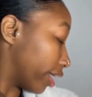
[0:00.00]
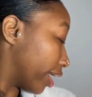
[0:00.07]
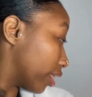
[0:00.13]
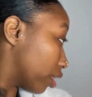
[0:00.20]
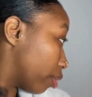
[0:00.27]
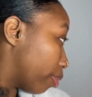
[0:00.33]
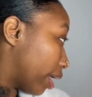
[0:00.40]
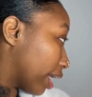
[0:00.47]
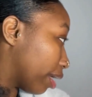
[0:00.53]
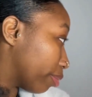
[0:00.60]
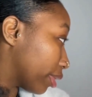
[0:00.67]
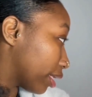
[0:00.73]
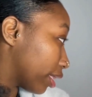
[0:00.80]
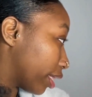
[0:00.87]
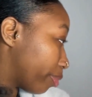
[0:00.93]
At the bottom, I'm
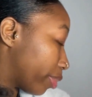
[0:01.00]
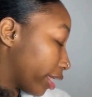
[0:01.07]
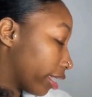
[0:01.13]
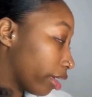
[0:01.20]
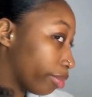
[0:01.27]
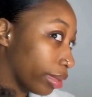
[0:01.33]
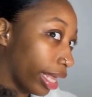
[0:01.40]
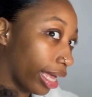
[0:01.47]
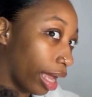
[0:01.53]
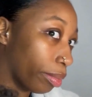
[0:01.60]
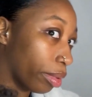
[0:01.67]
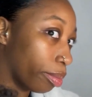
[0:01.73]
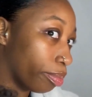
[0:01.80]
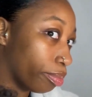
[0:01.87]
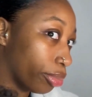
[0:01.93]
gonna clip it up, like I'm
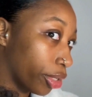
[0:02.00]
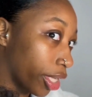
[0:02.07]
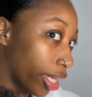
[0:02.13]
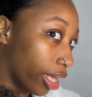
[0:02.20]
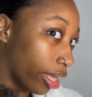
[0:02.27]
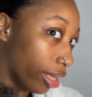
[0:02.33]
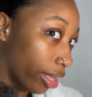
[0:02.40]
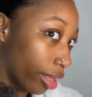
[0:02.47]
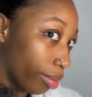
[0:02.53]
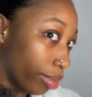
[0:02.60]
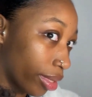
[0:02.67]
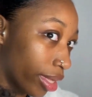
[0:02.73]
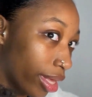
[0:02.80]
gonna put it up.